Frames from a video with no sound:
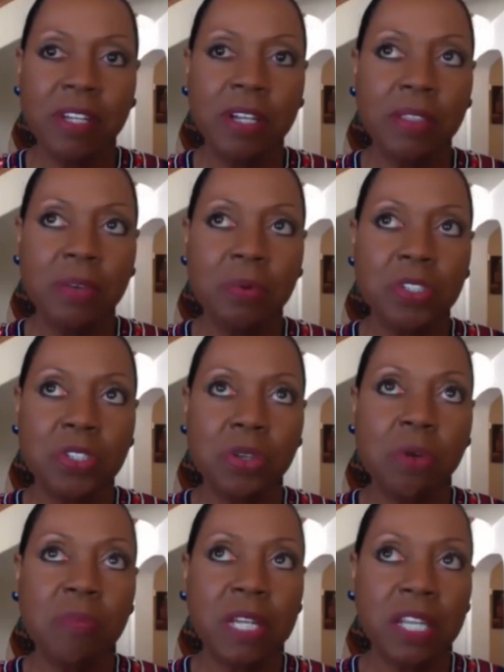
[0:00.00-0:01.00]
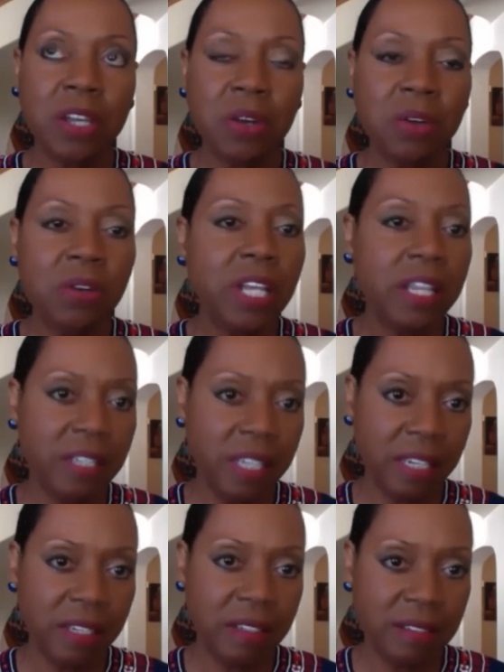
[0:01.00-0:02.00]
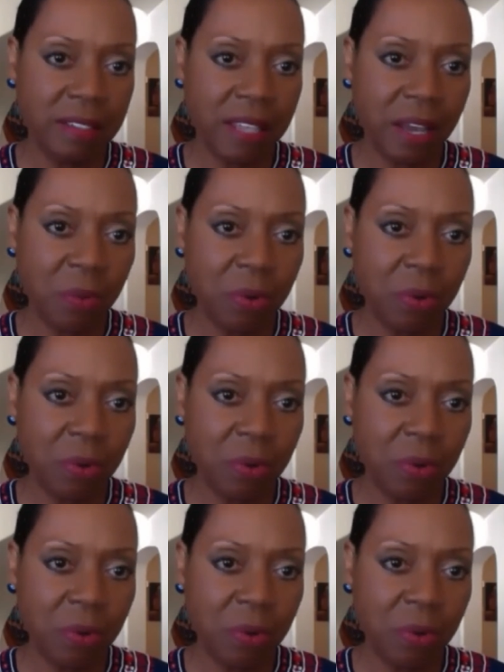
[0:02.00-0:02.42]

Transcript: and there were so many hurting kids that